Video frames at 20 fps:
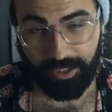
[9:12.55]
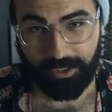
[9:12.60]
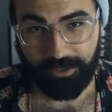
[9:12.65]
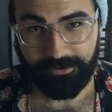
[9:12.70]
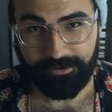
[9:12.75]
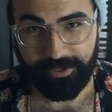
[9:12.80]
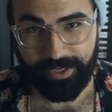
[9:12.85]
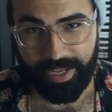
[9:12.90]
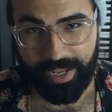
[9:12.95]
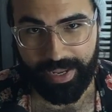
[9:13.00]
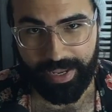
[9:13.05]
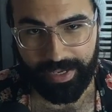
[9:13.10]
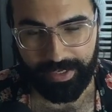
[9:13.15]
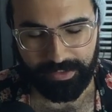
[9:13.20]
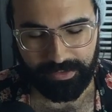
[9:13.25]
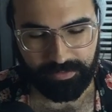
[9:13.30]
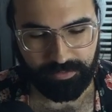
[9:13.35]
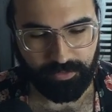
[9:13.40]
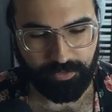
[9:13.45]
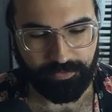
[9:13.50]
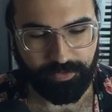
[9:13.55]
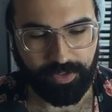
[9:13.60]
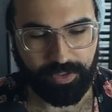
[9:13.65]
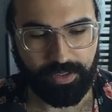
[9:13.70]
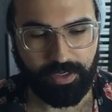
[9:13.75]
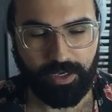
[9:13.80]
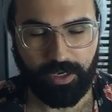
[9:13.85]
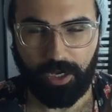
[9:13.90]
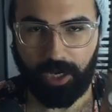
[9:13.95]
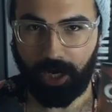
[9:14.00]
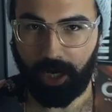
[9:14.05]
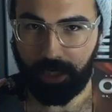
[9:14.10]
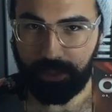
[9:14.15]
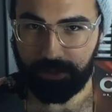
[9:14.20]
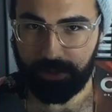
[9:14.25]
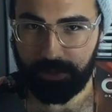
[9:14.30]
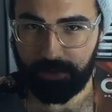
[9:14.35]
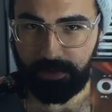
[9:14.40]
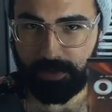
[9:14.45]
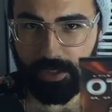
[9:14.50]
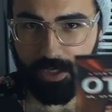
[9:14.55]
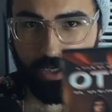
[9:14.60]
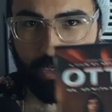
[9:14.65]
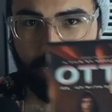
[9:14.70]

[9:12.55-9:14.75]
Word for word: another gay ass movie. Otto